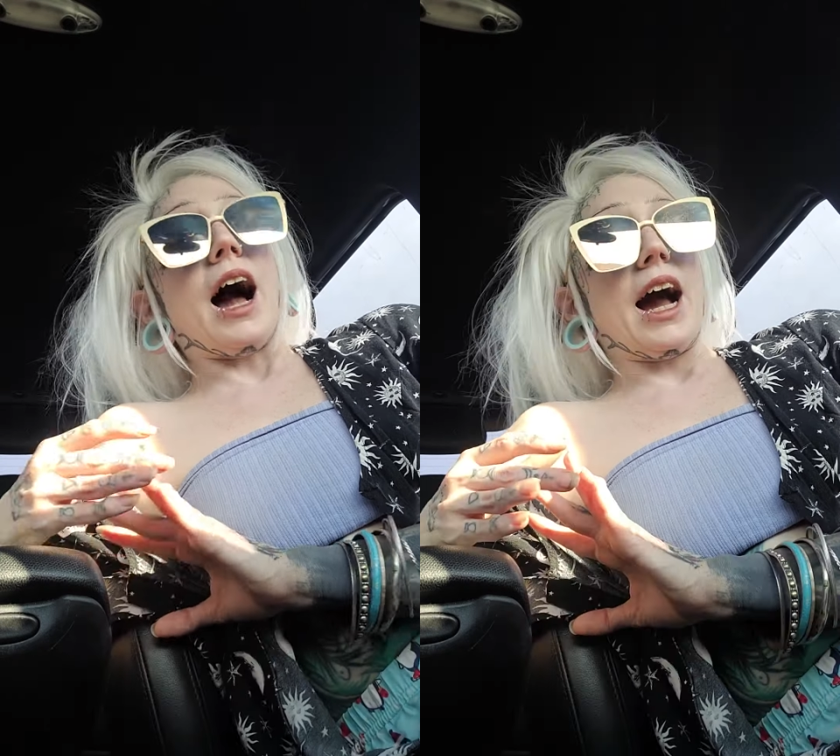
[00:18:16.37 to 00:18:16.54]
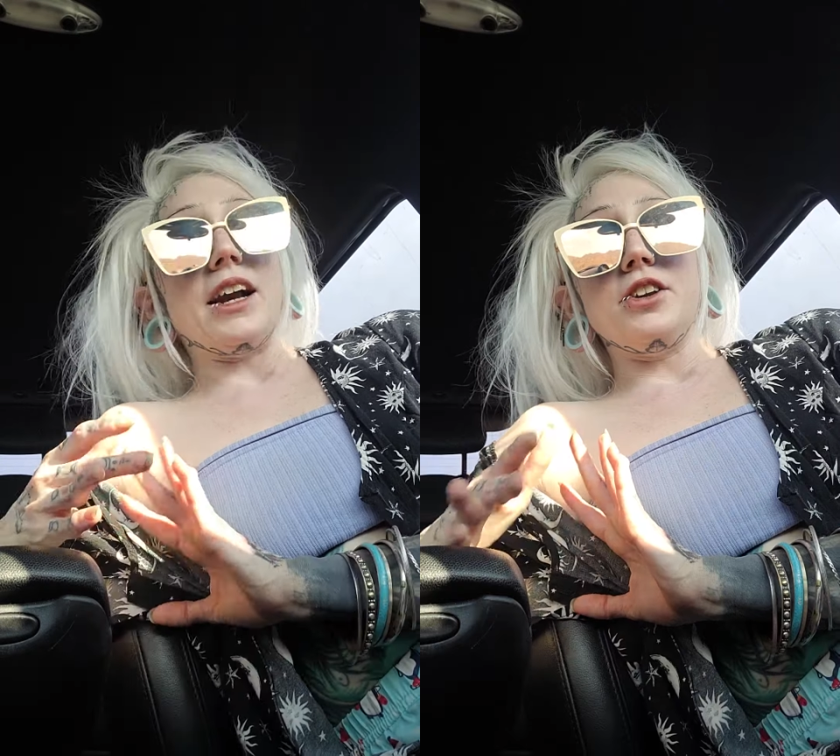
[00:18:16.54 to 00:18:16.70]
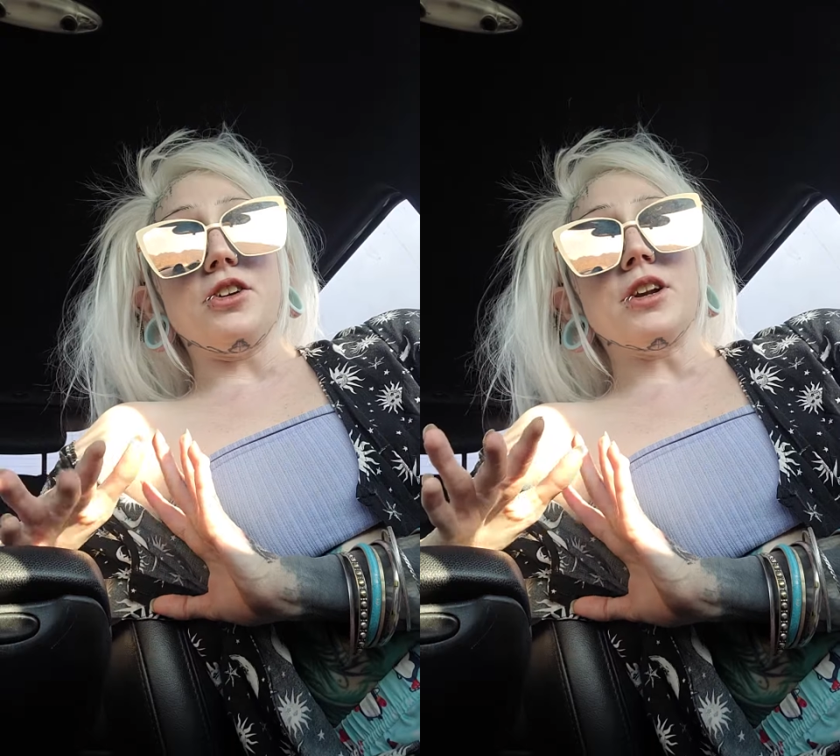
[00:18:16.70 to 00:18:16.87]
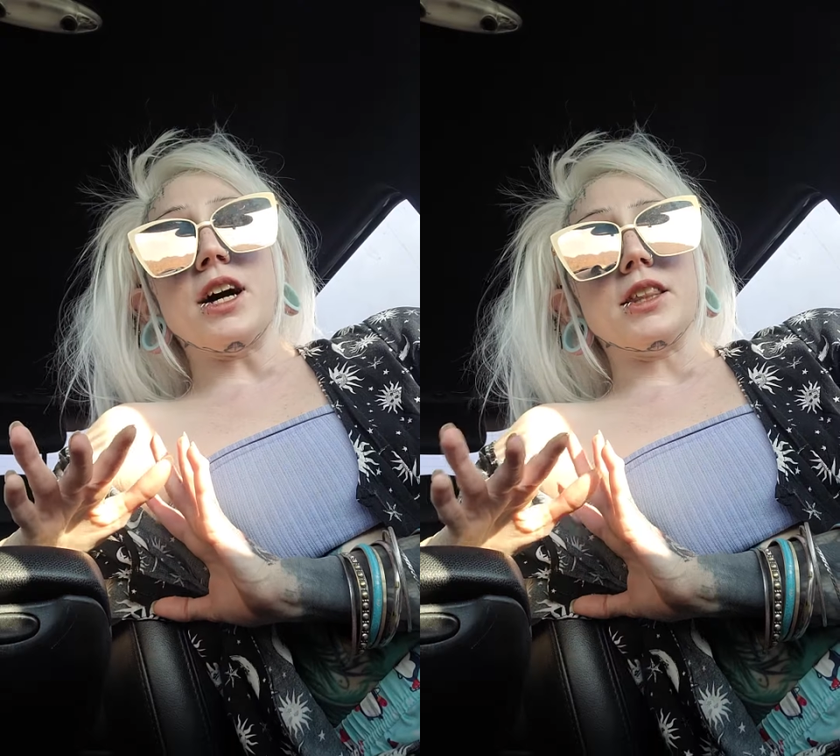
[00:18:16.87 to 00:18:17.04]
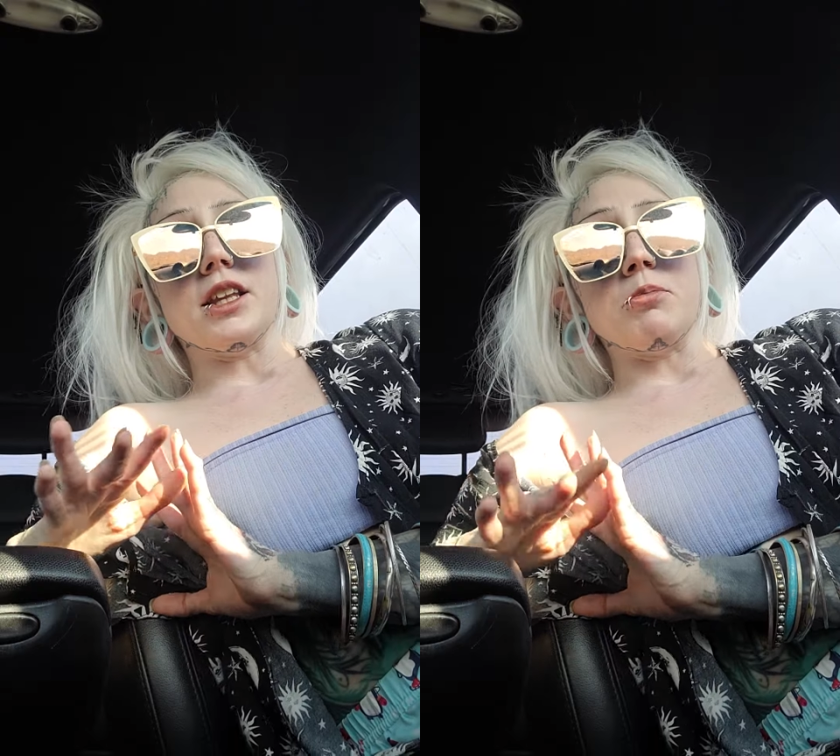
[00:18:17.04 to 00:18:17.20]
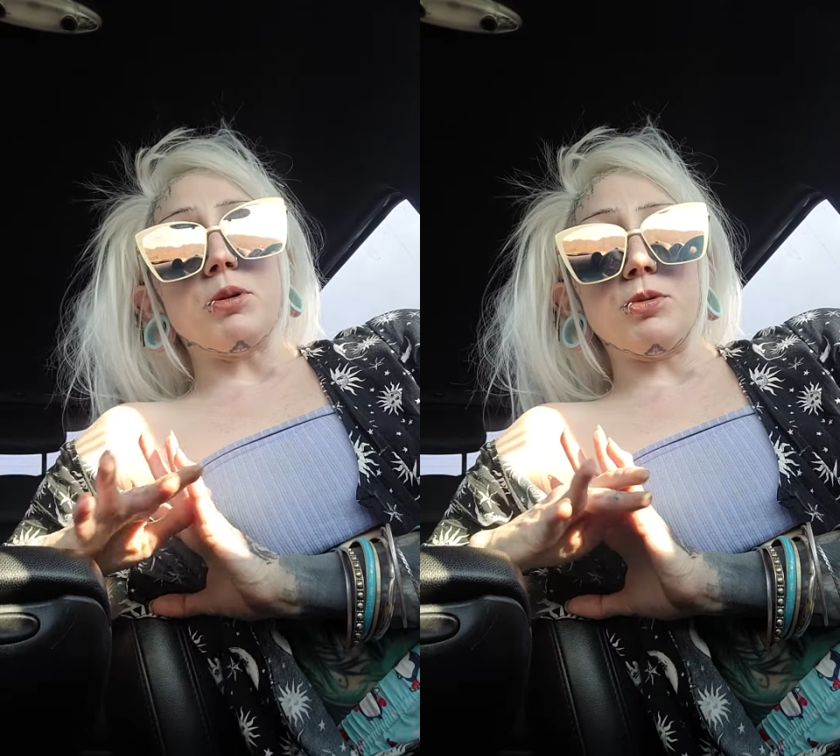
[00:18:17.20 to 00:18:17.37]
I do not
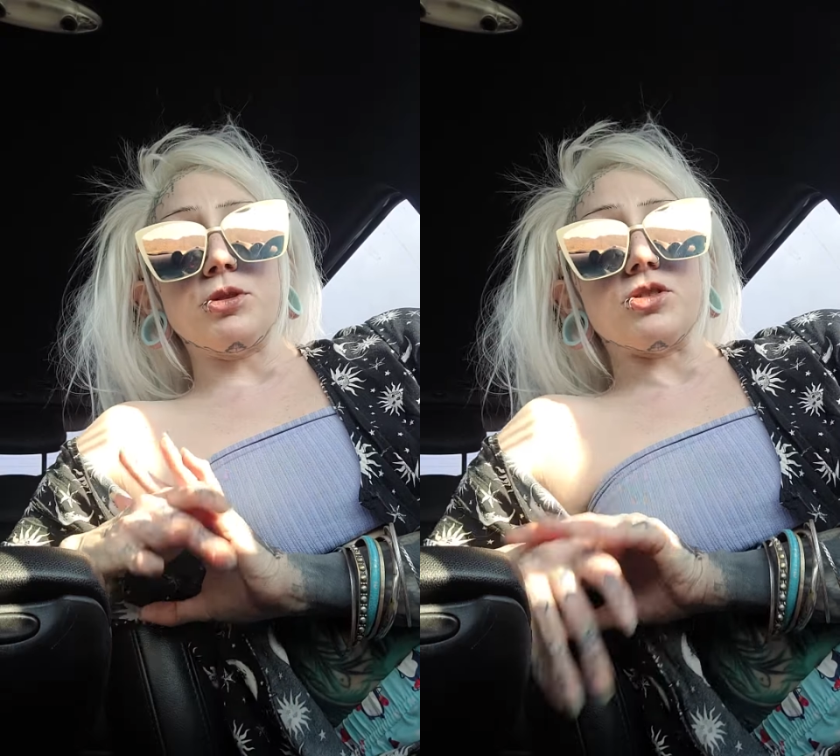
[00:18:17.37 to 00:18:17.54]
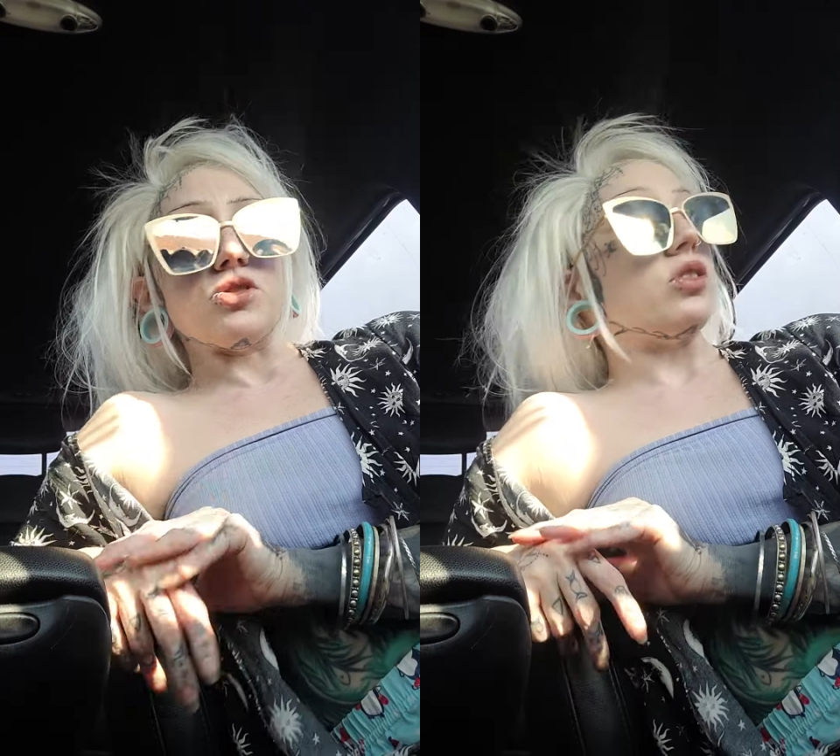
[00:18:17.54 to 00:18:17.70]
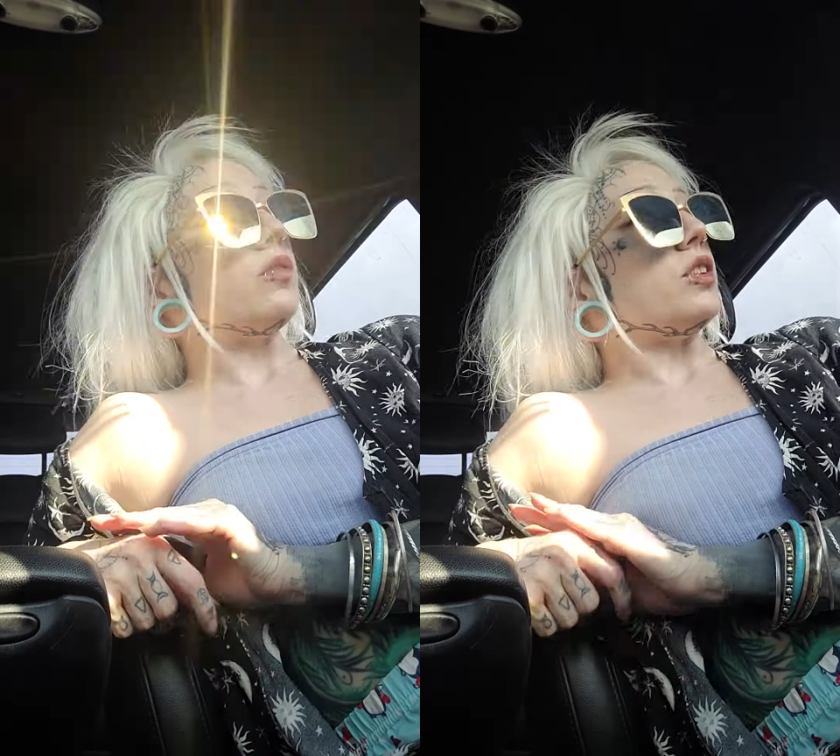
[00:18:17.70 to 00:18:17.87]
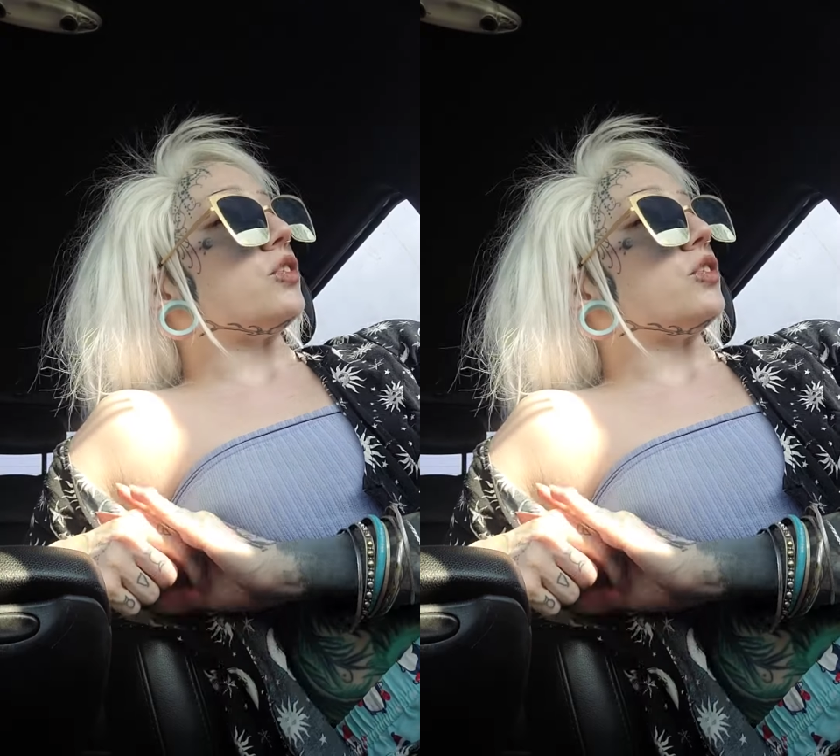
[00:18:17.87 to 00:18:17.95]
think people deserve